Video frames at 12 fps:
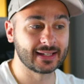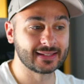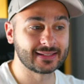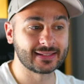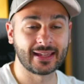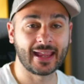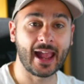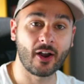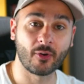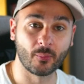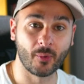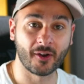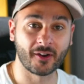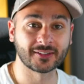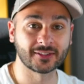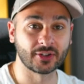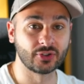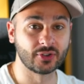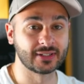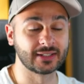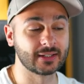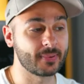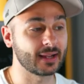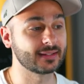it and see how it works
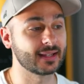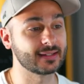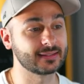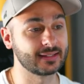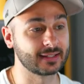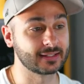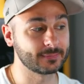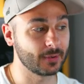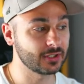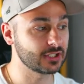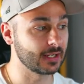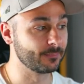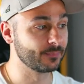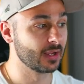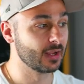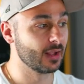using the backtesting spreadsheet.